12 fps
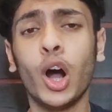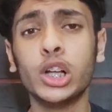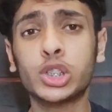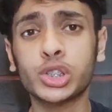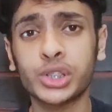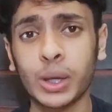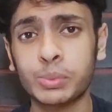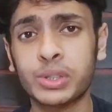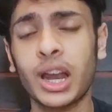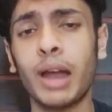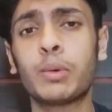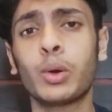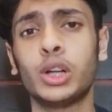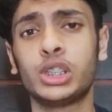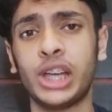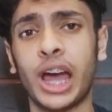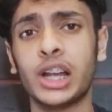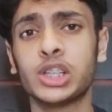Also subscribe to our
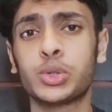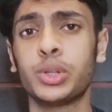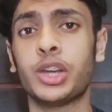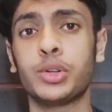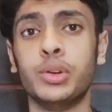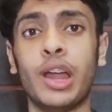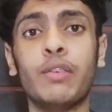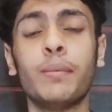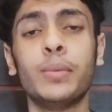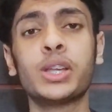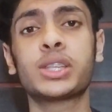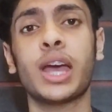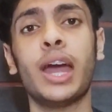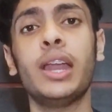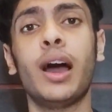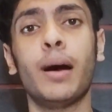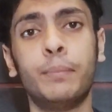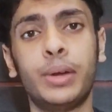channel so that you never miss
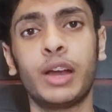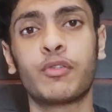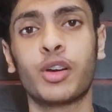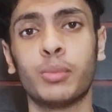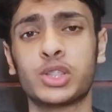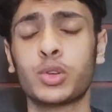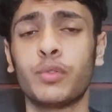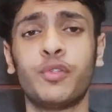an update from us.